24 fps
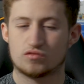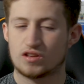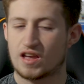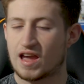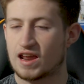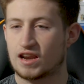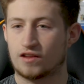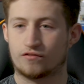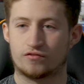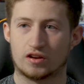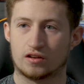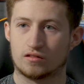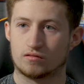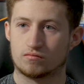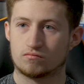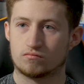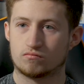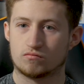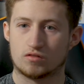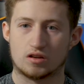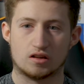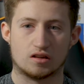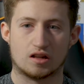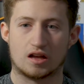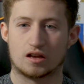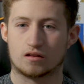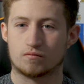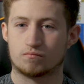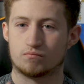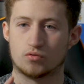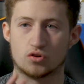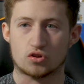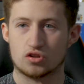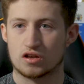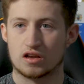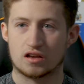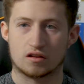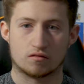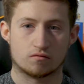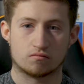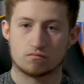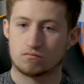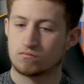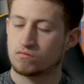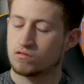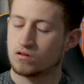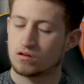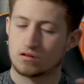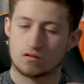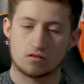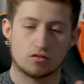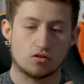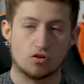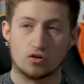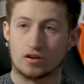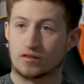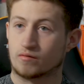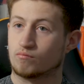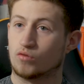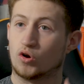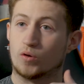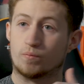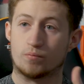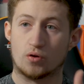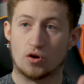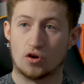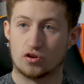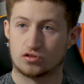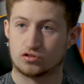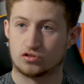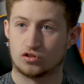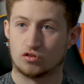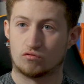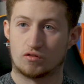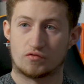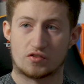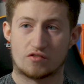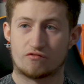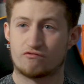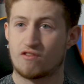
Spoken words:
anything, in like bullying, or even more personal with your